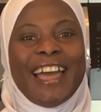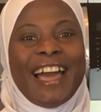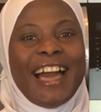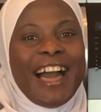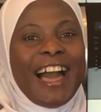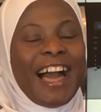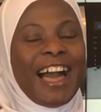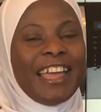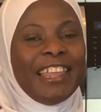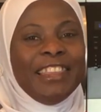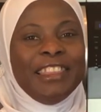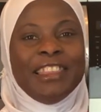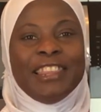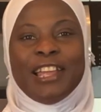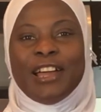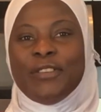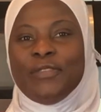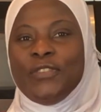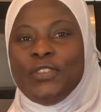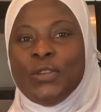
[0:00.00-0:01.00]
I
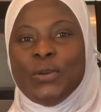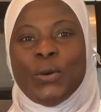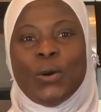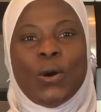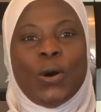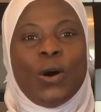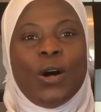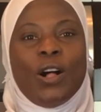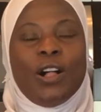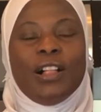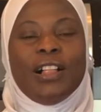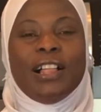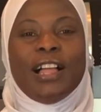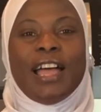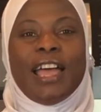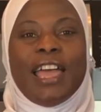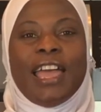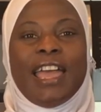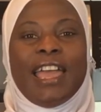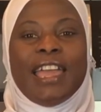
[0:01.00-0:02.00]
love you
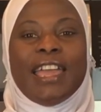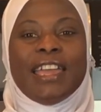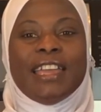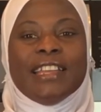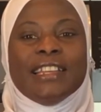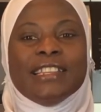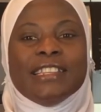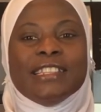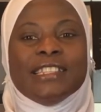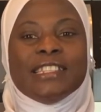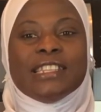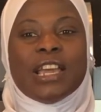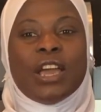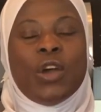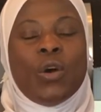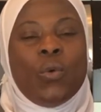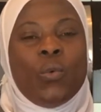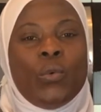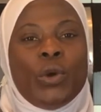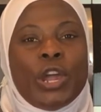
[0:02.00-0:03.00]
all, and
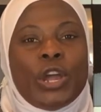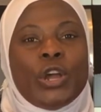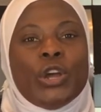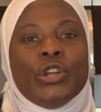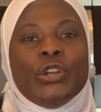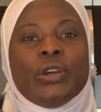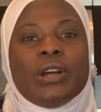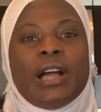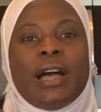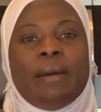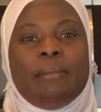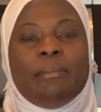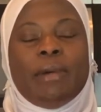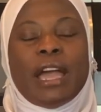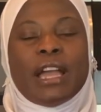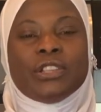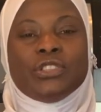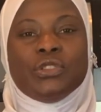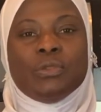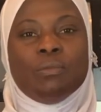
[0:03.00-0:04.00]
we're going to come
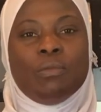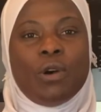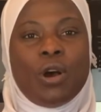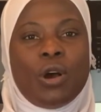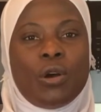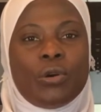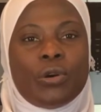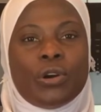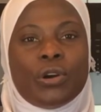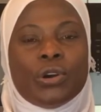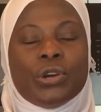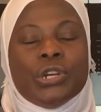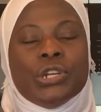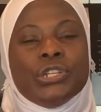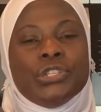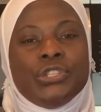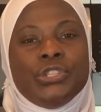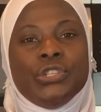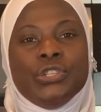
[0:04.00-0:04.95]
back tomorrow